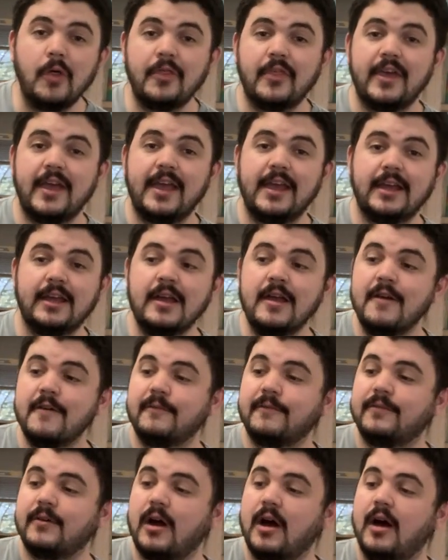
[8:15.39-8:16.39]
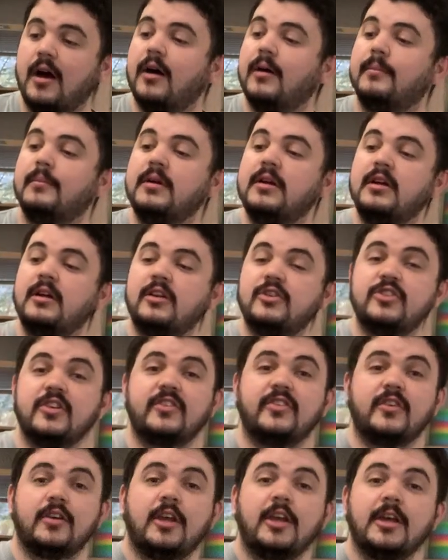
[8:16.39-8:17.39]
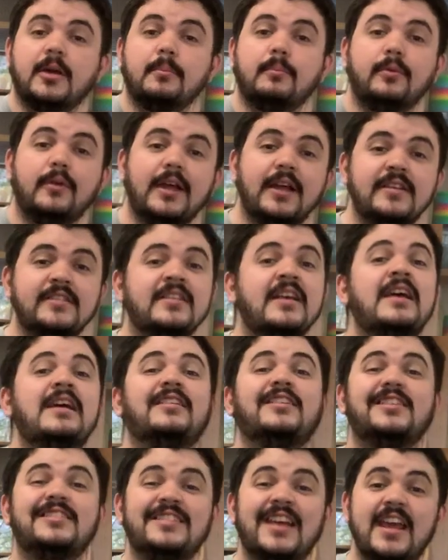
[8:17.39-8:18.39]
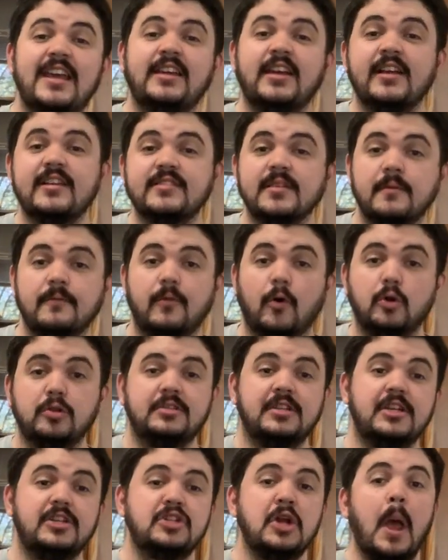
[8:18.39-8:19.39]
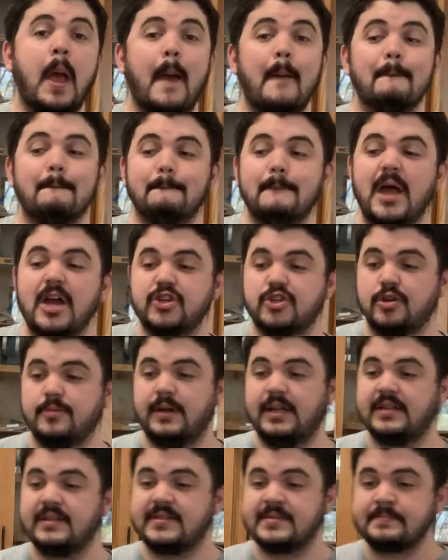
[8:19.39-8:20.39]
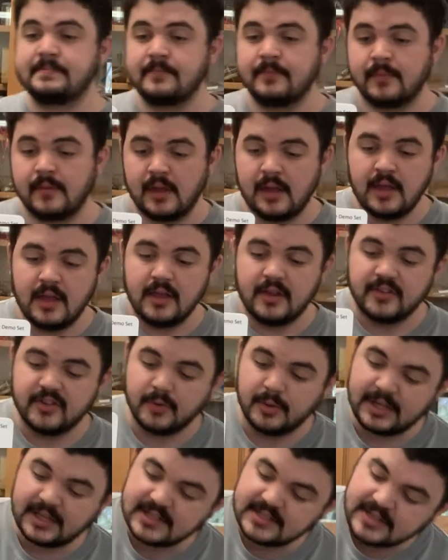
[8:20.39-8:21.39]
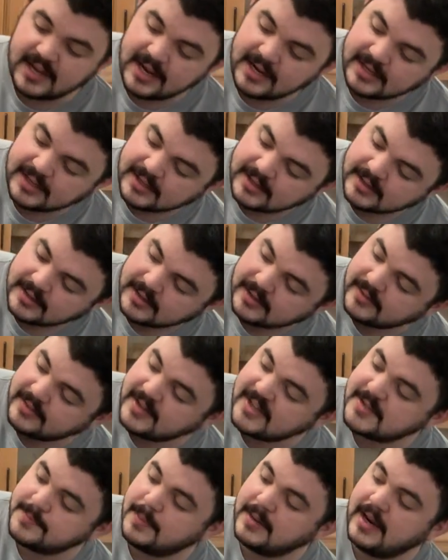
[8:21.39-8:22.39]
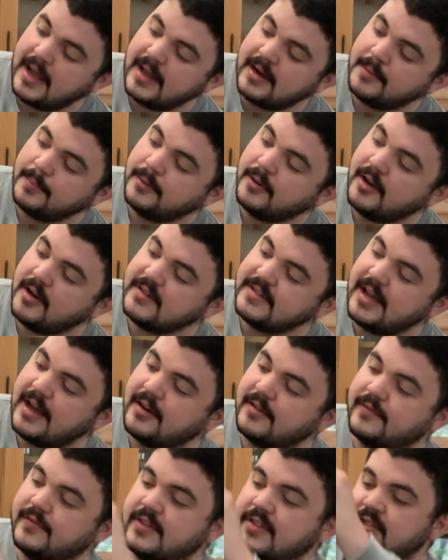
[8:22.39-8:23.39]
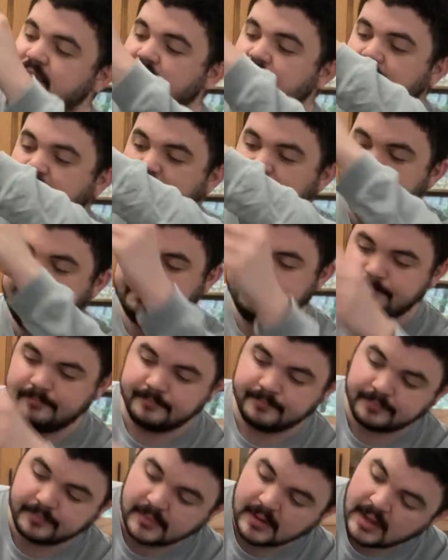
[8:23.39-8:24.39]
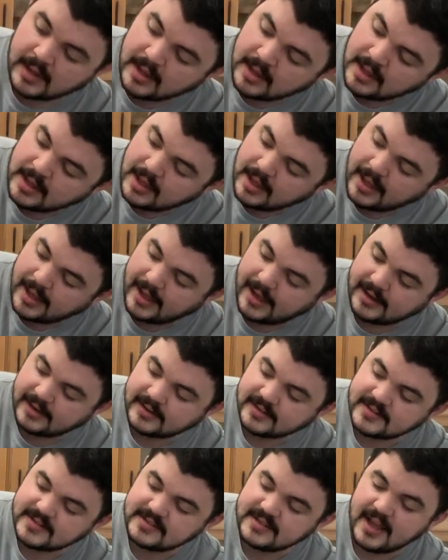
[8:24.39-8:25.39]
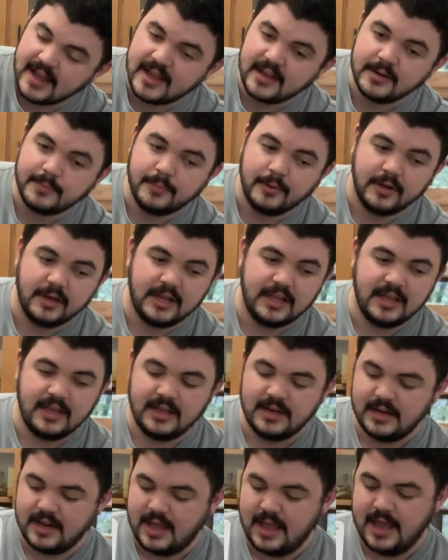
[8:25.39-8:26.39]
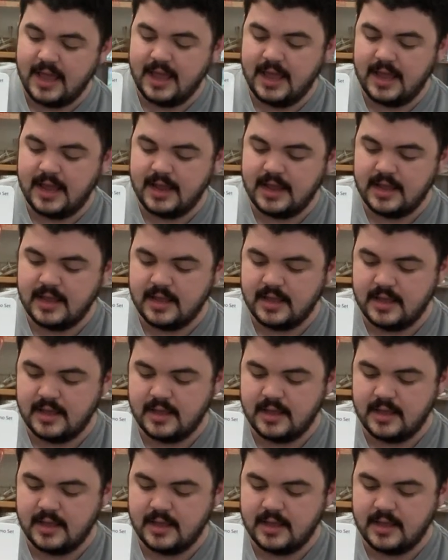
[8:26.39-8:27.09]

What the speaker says: thing from just looking at blinks to taking some voltage measurements. So we can take these banana plugs out of the circuit and instead put in a